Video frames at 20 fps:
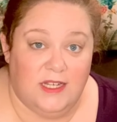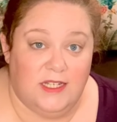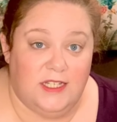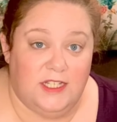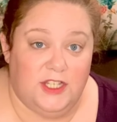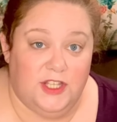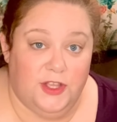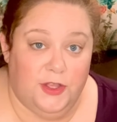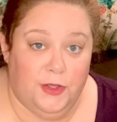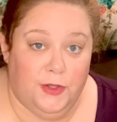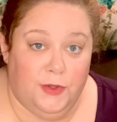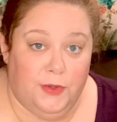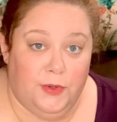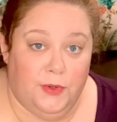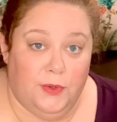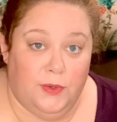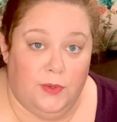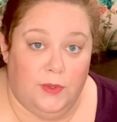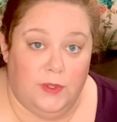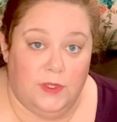to
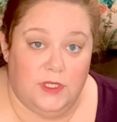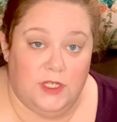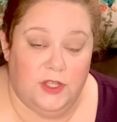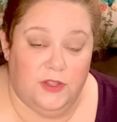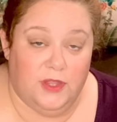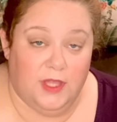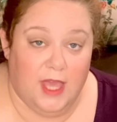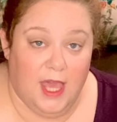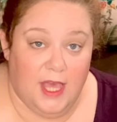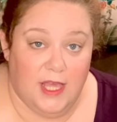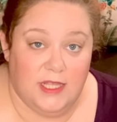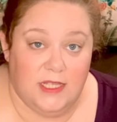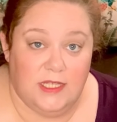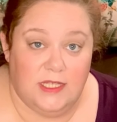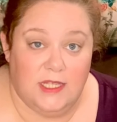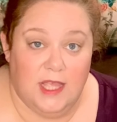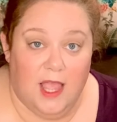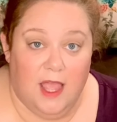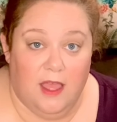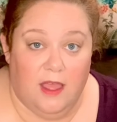the
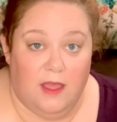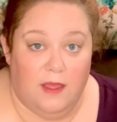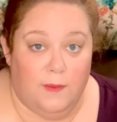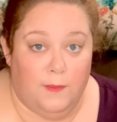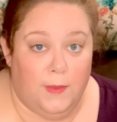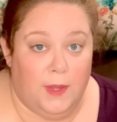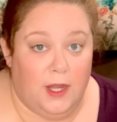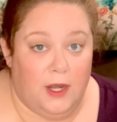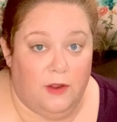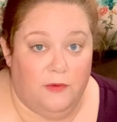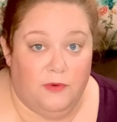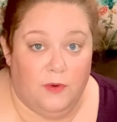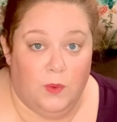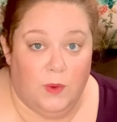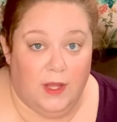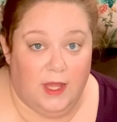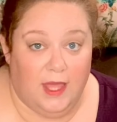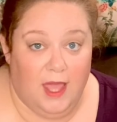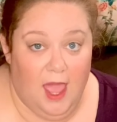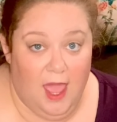guests, for
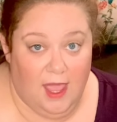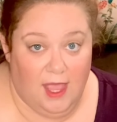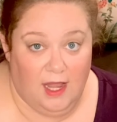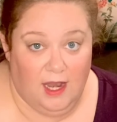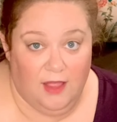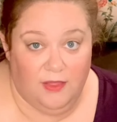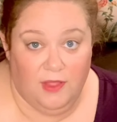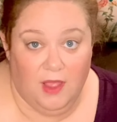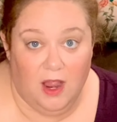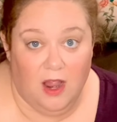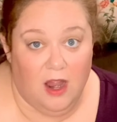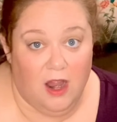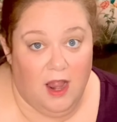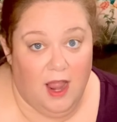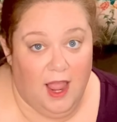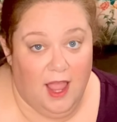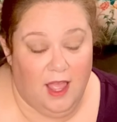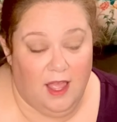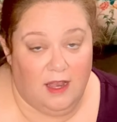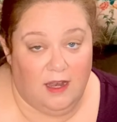really hanging in there
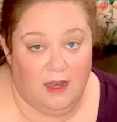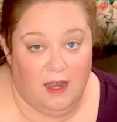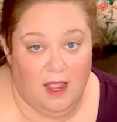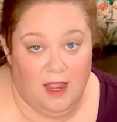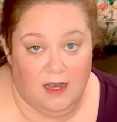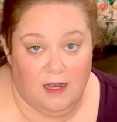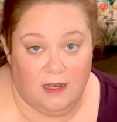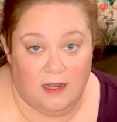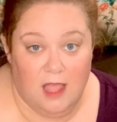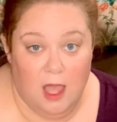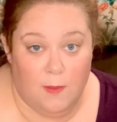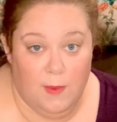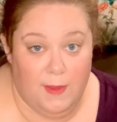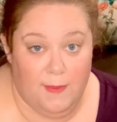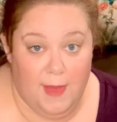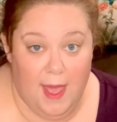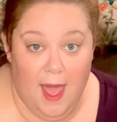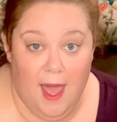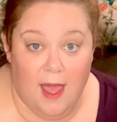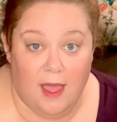and coming
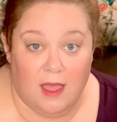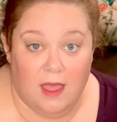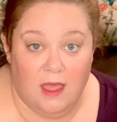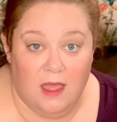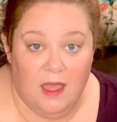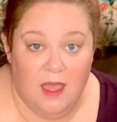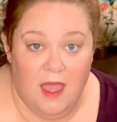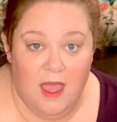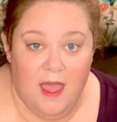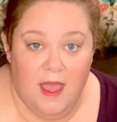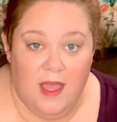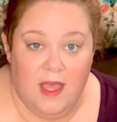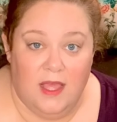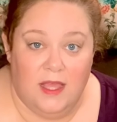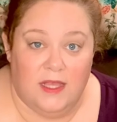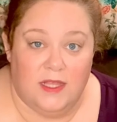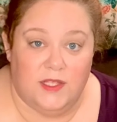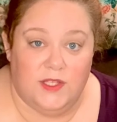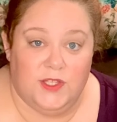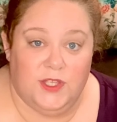back.
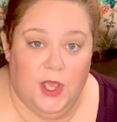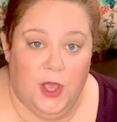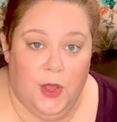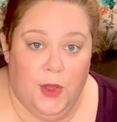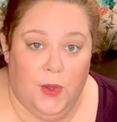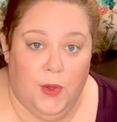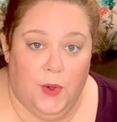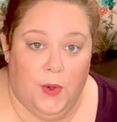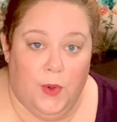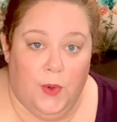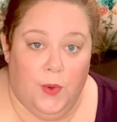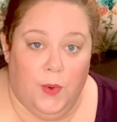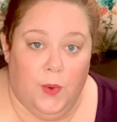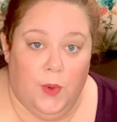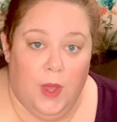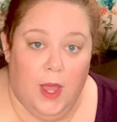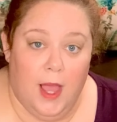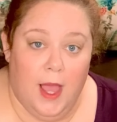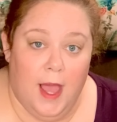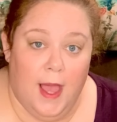
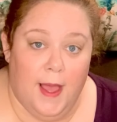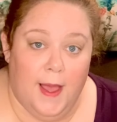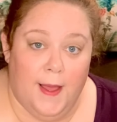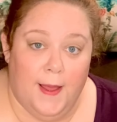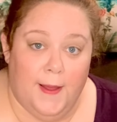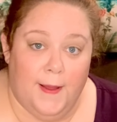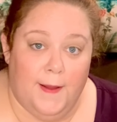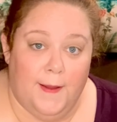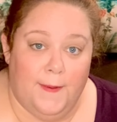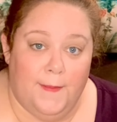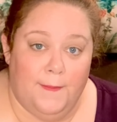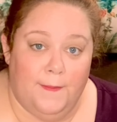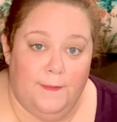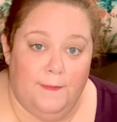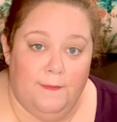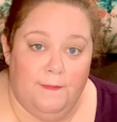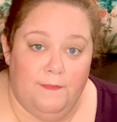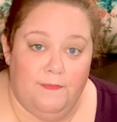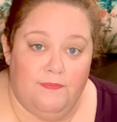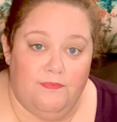So,
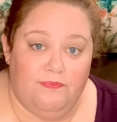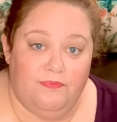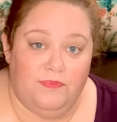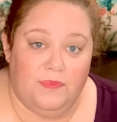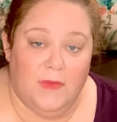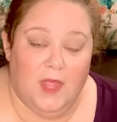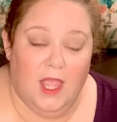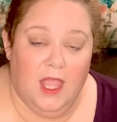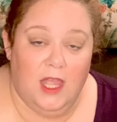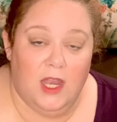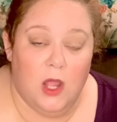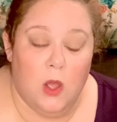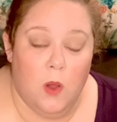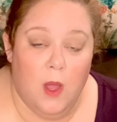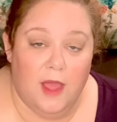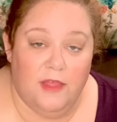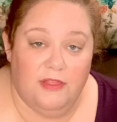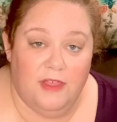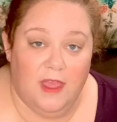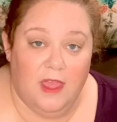
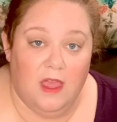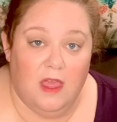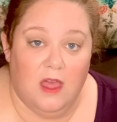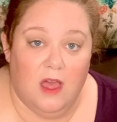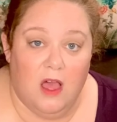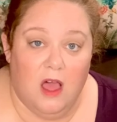I think